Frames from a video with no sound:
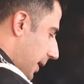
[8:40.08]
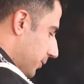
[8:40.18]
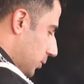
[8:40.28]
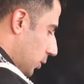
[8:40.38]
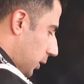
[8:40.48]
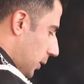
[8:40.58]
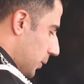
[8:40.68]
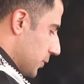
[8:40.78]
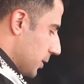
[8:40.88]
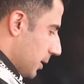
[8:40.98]
have to
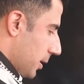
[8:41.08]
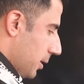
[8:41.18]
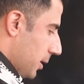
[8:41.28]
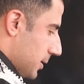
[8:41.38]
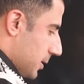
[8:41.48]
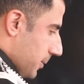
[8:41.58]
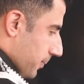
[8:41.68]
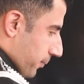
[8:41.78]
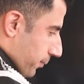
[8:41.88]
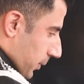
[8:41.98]
close this.
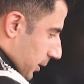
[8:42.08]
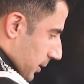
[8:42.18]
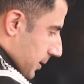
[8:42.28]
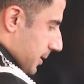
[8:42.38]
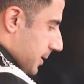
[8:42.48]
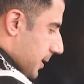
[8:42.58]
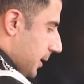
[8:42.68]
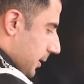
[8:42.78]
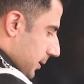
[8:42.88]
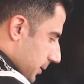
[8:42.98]
S.
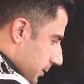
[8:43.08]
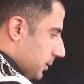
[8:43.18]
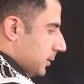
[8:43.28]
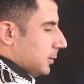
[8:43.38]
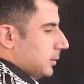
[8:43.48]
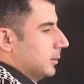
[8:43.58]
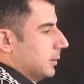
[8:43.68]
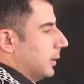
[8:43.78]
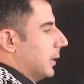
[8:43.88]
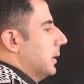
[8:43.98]

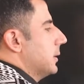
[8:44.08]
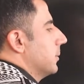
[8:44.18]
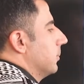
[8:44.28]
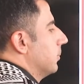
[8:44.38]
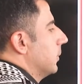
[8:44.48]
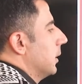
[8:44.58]
Good.